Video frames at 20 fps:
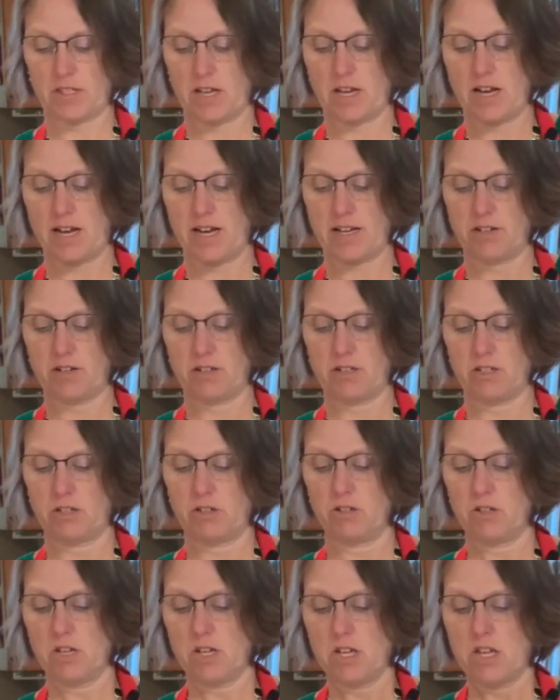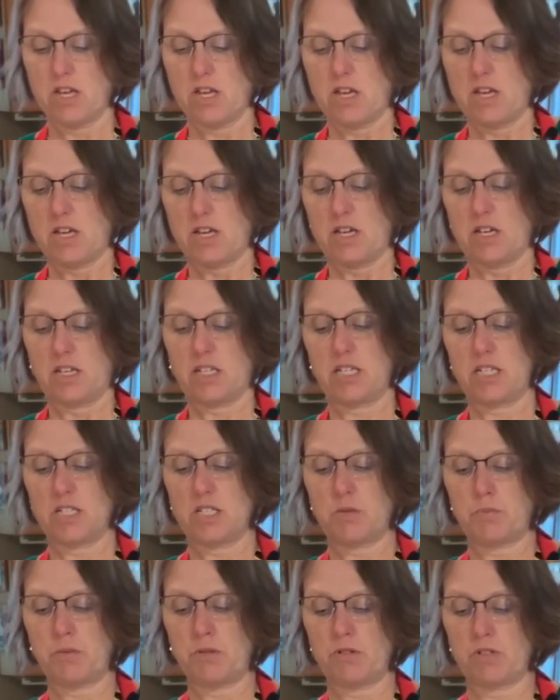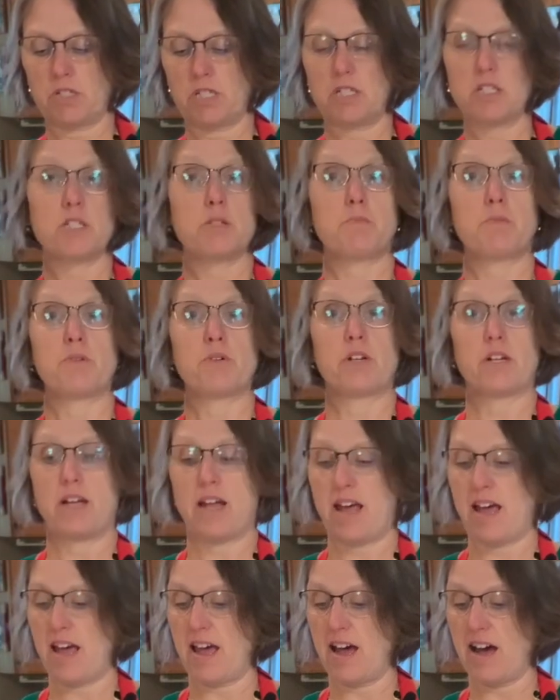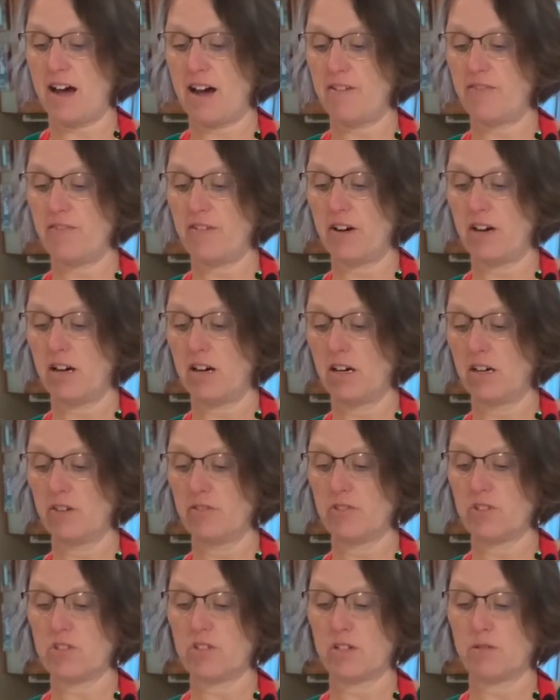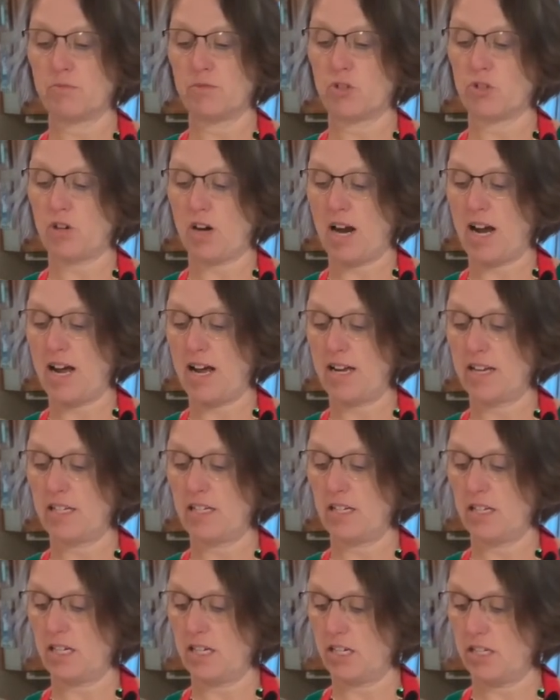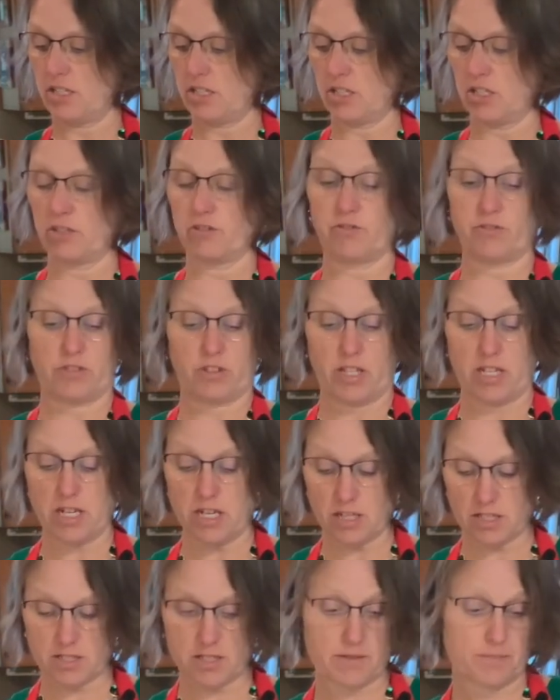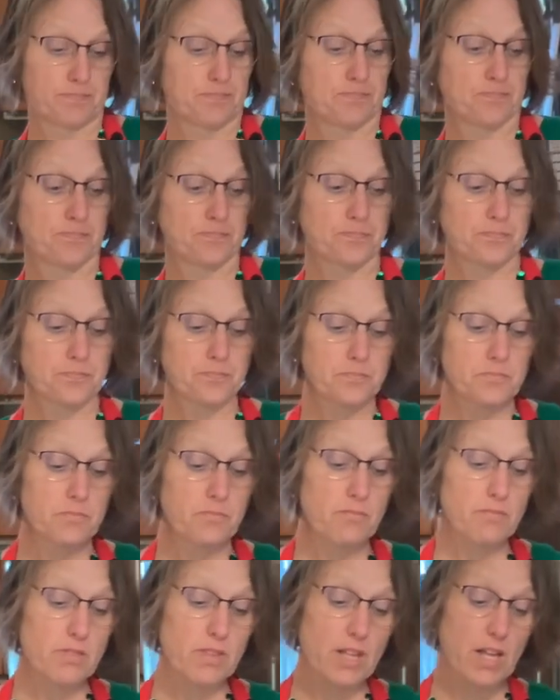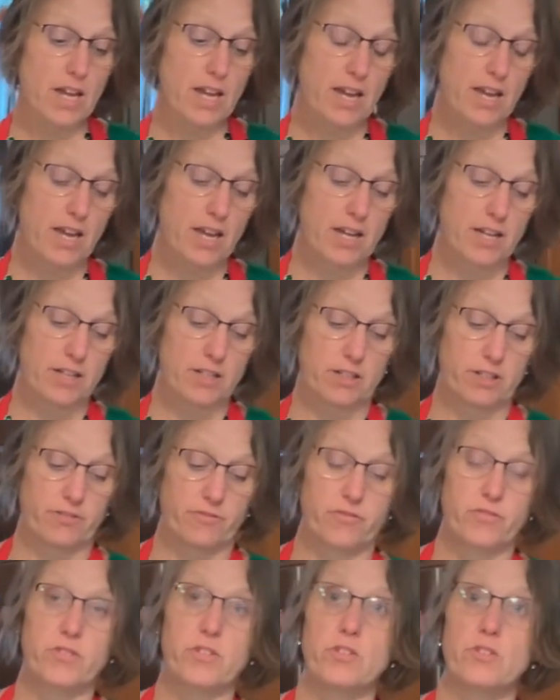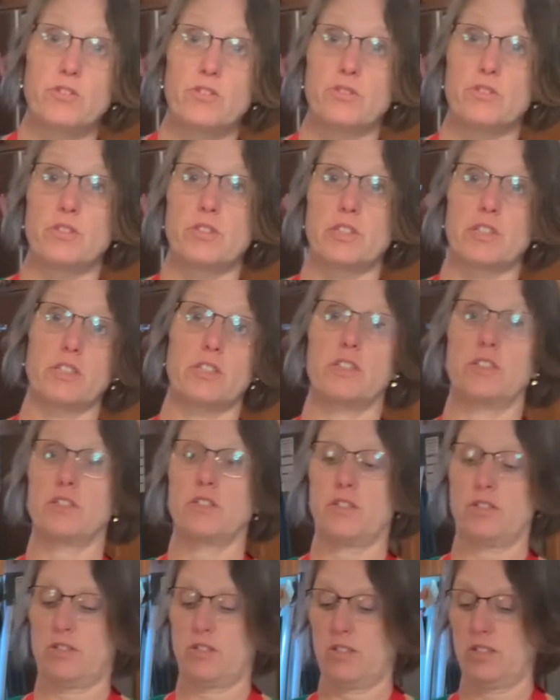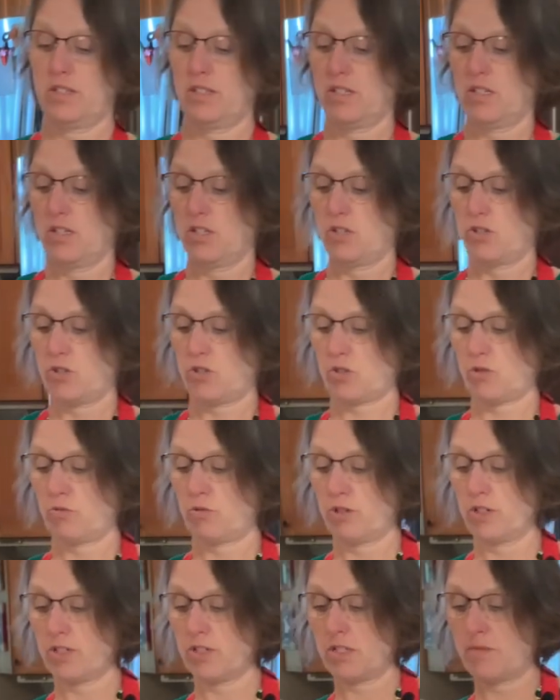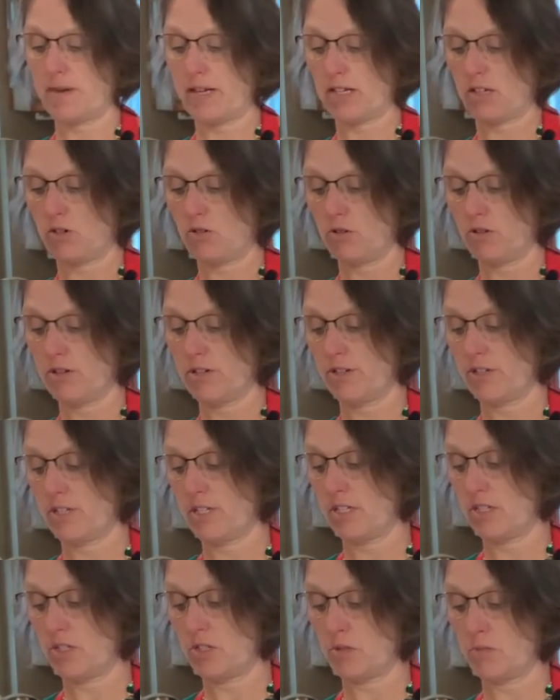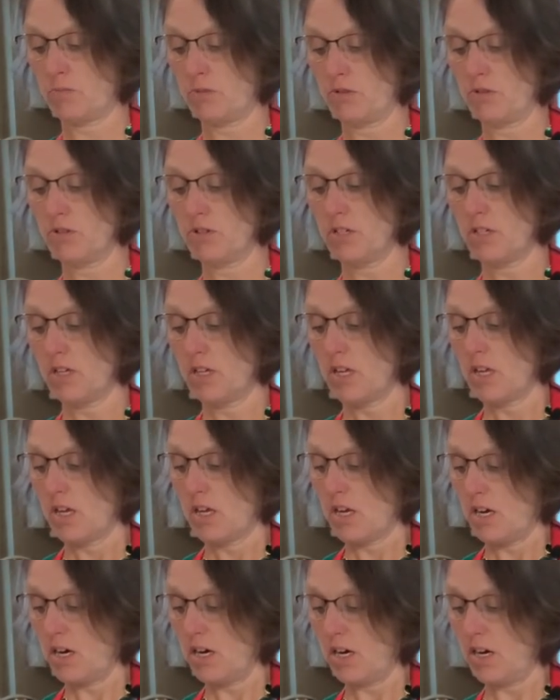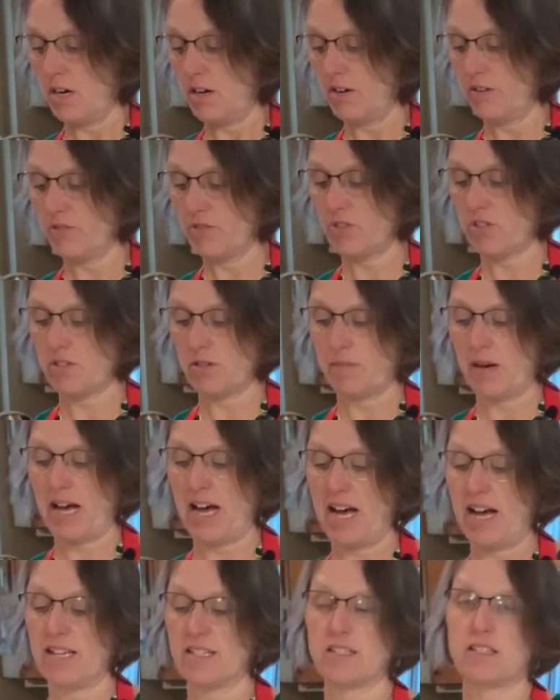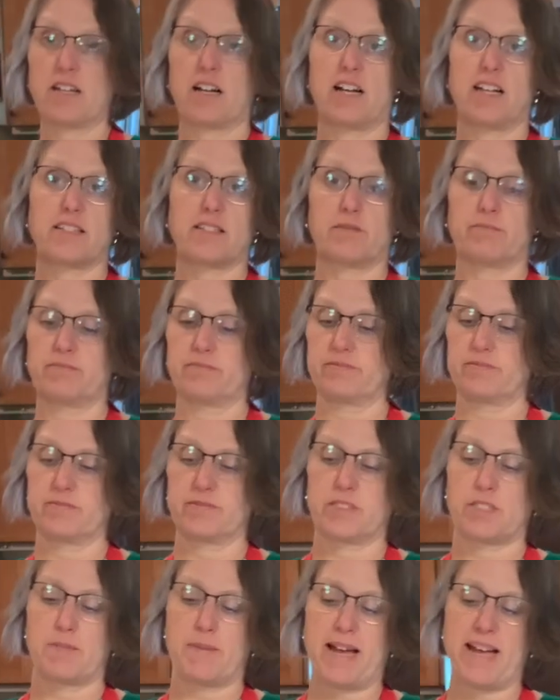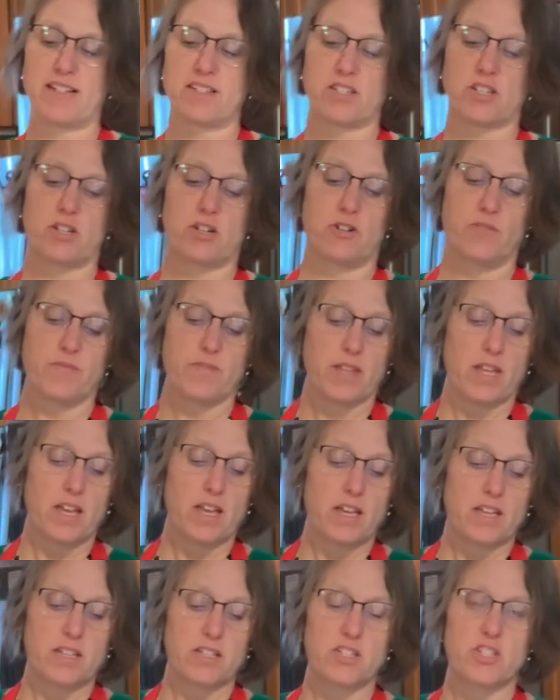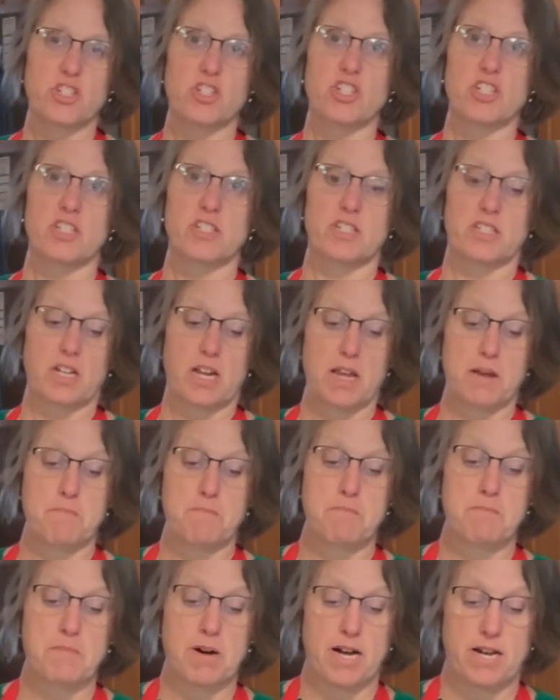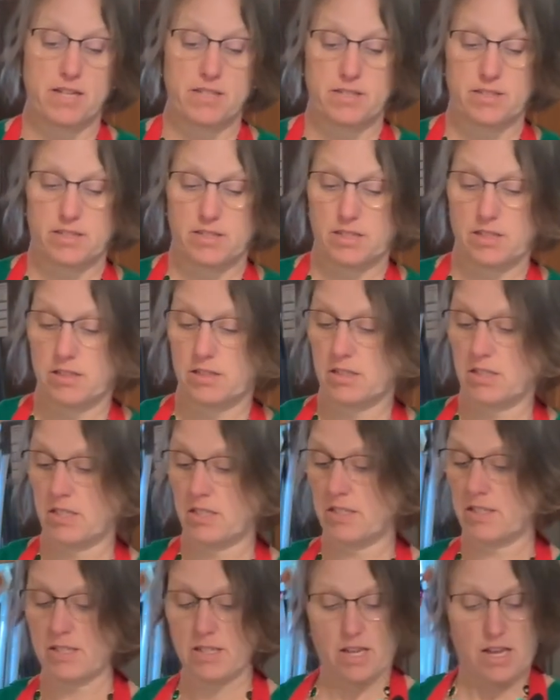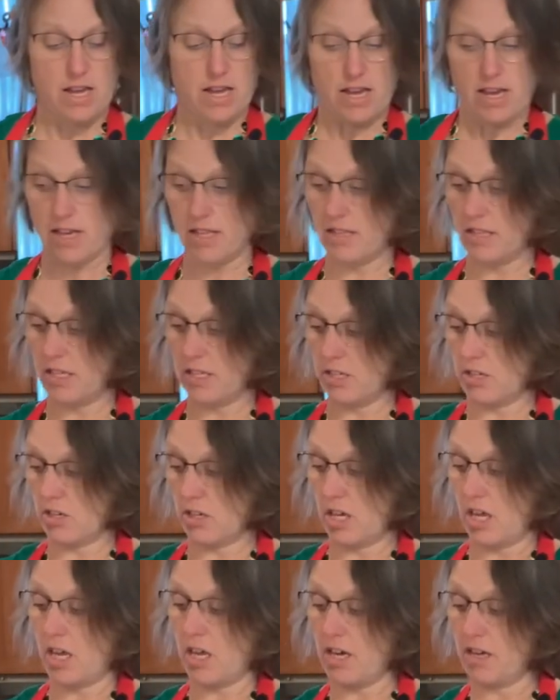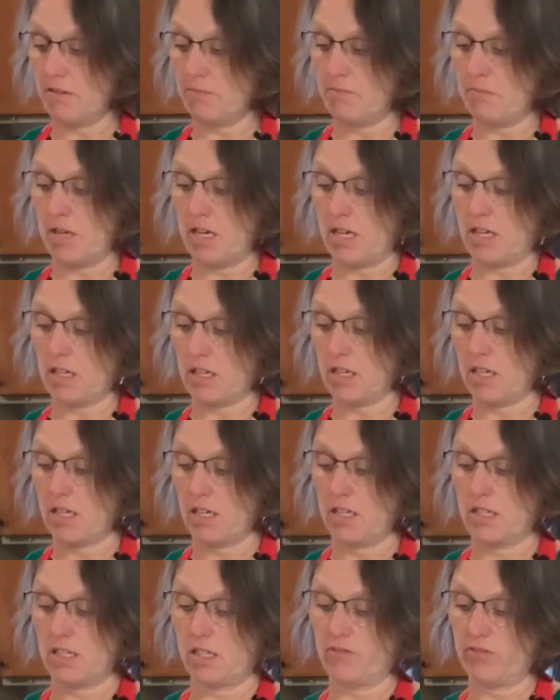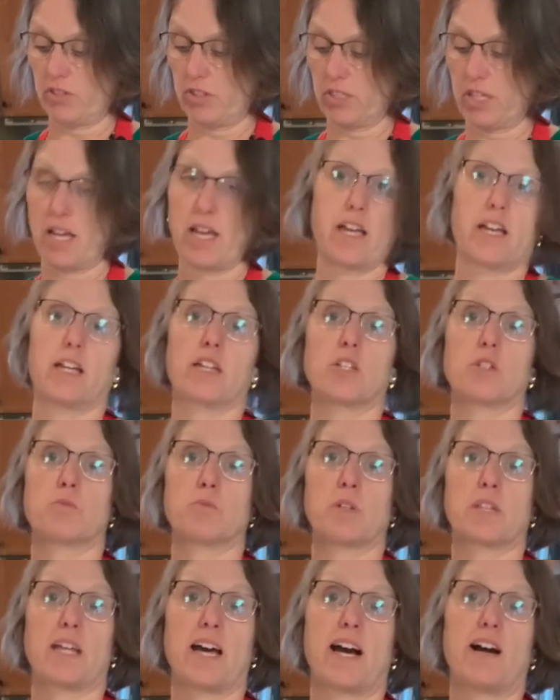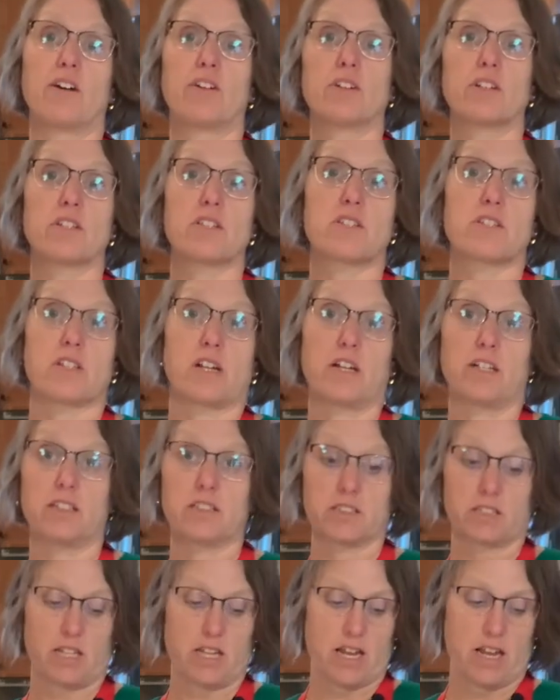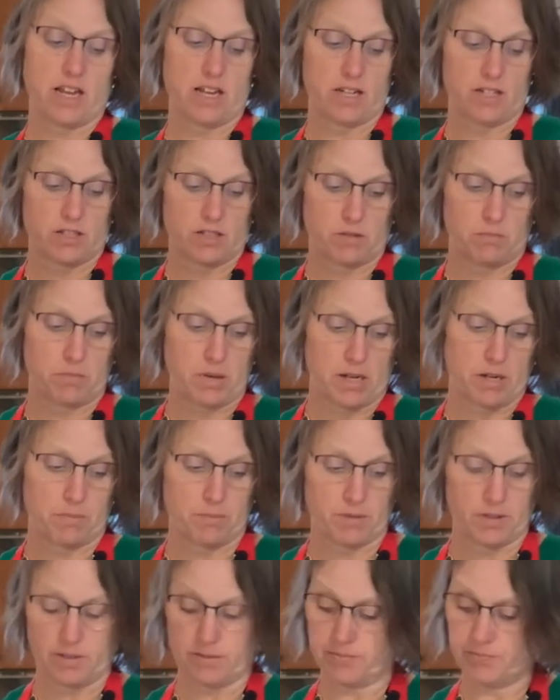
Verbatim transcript: I don't know, teaspoon and a half of some dried onion flakes and a few little squirts, about a 1/4 teaspoon of some hot sauce. Tabasco is just a must in this. And then you can't make deviled eggs without salt and pepper.